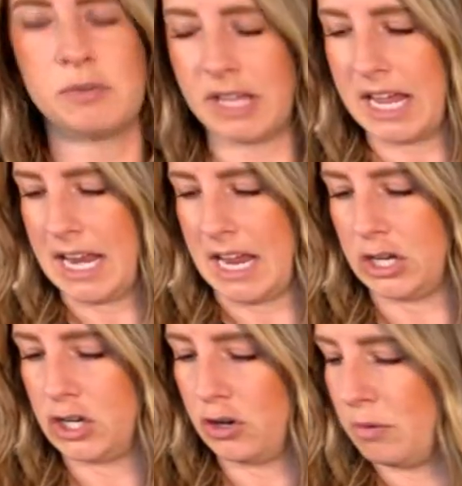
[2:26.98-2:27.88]
really an
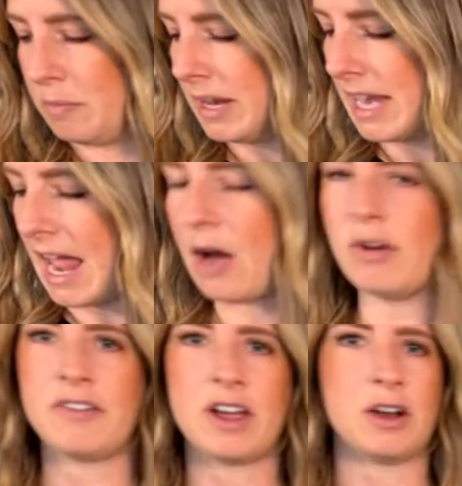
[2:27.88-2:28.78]
issue. But now
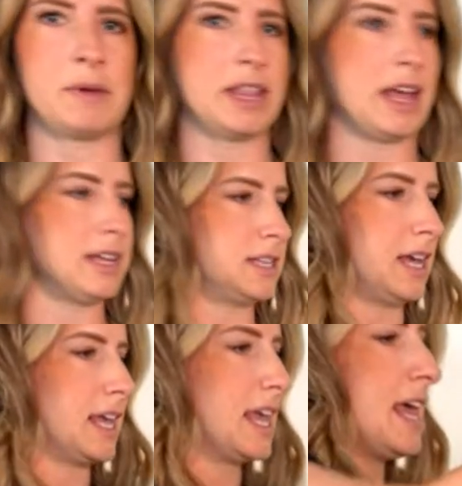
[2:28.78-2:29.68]
we've kind of realized,
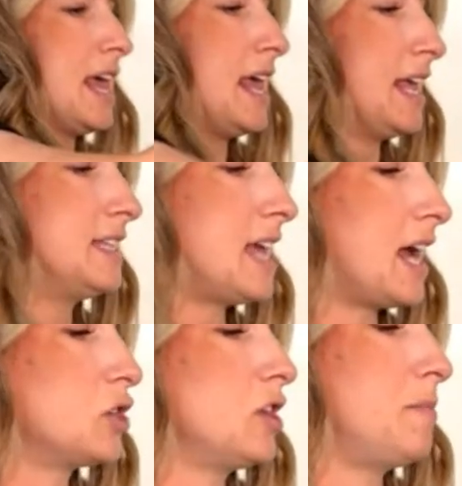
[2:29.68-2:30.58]
like, it's
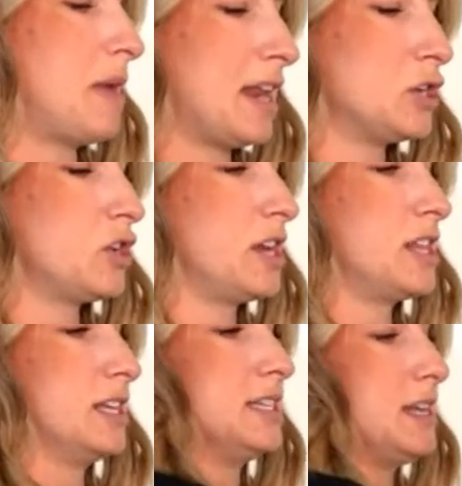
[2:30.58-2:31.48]
actually penetrating
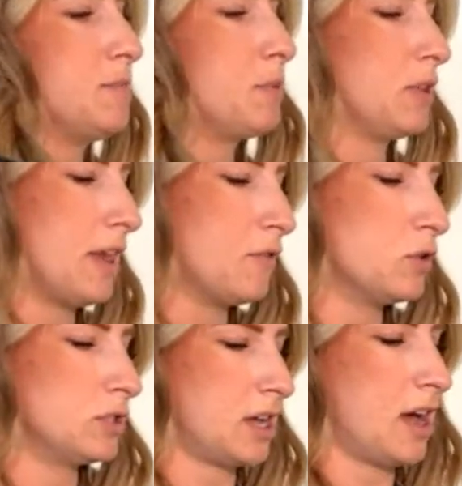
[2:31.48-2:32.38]
the deeper
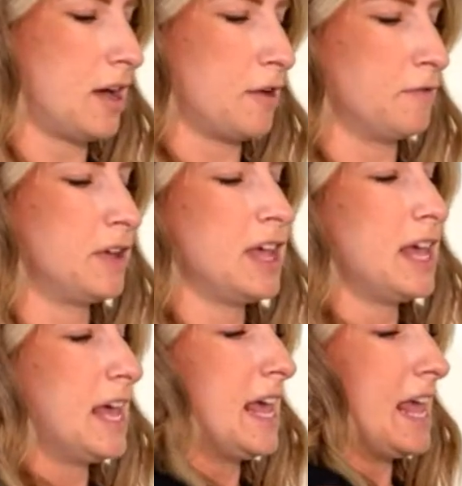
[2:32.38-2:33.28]
levels of
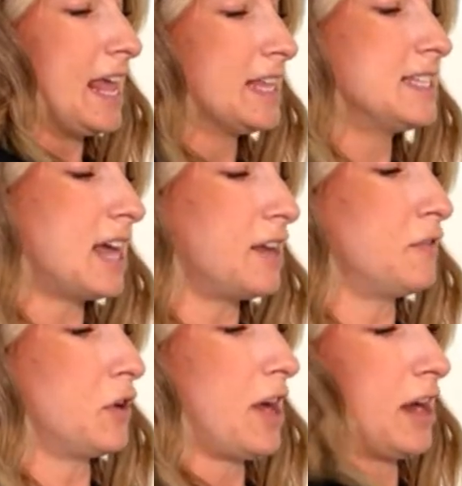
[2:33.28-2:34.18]
inside of
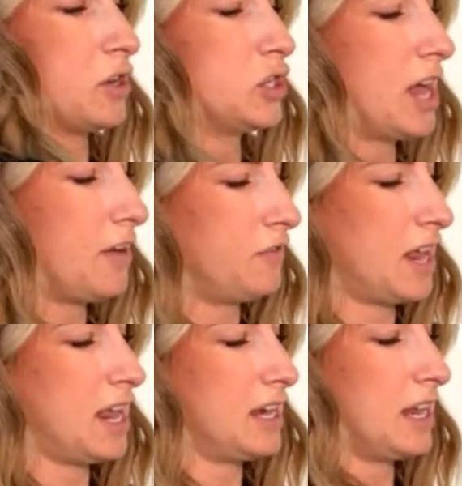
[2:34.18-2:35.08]
your hair shaft
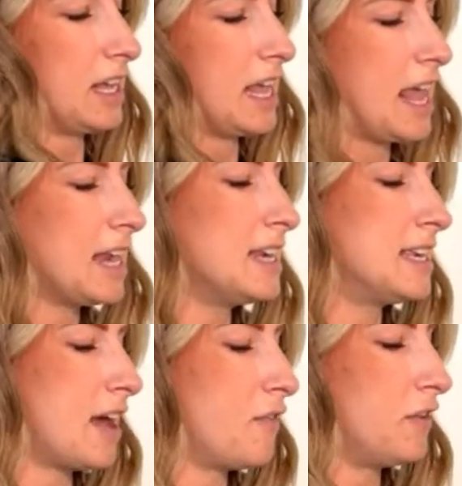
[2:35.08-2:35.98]
and can
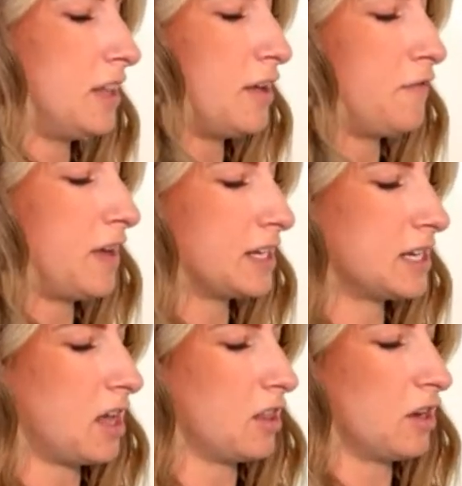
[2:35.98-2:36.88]
definitely affect
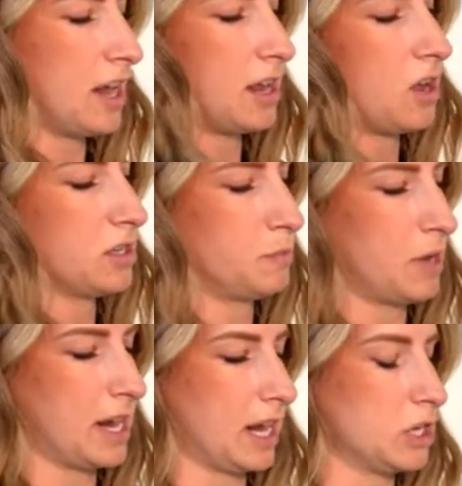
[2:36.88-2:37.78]
color and cause
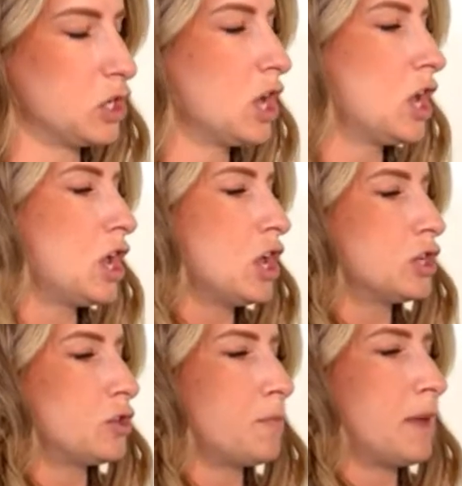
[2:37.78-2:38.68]
breakage.
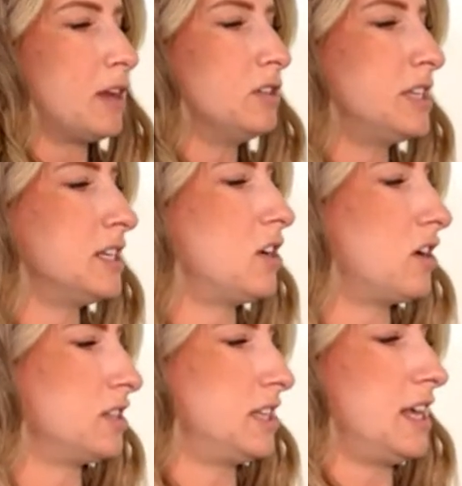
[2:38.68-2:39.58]
So metal
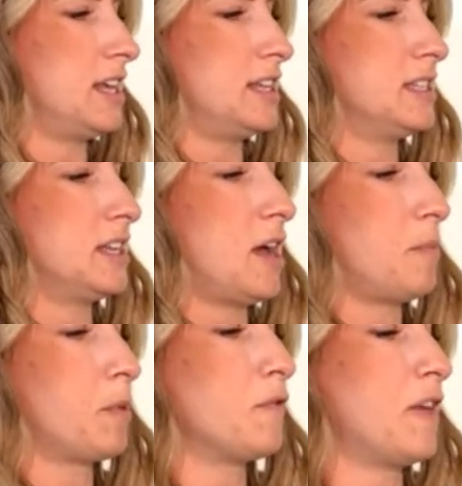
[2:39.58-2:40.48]
detox is a
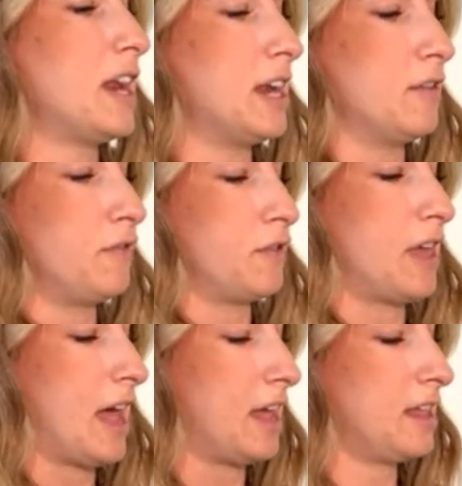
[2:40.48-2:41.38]
preventative for
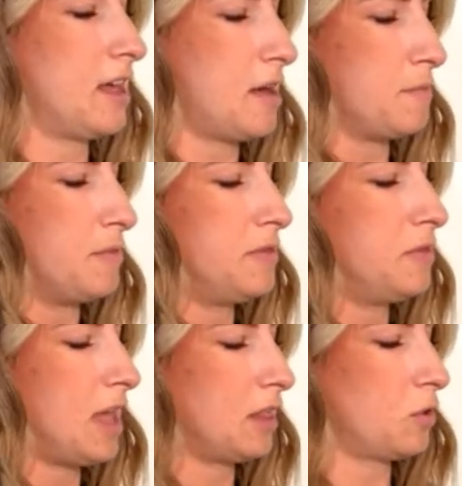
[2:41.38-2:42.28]
that.
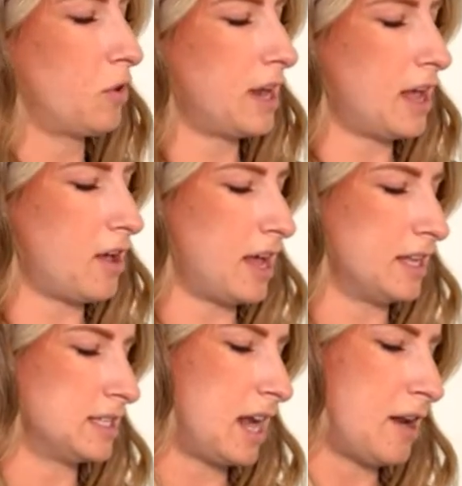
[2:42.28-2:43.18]
L'Oreal
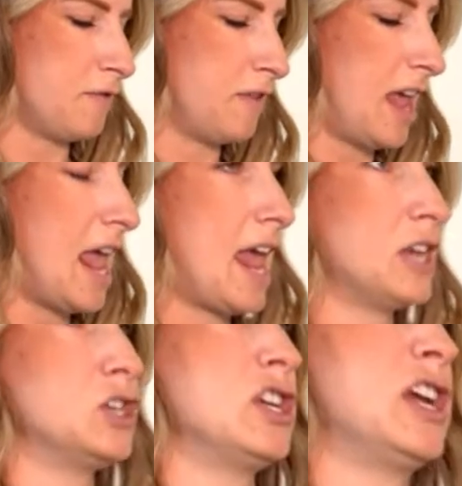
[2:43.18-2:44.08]
has kind of
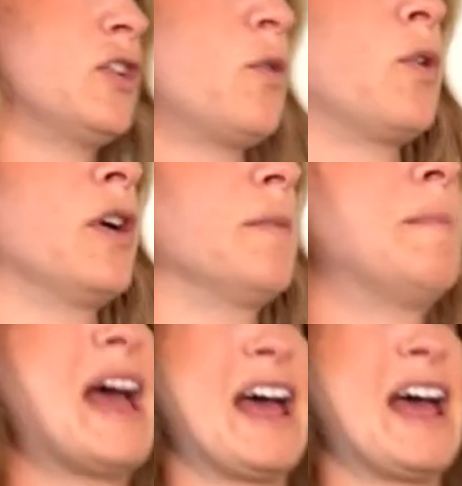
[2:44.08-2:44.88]
engineered or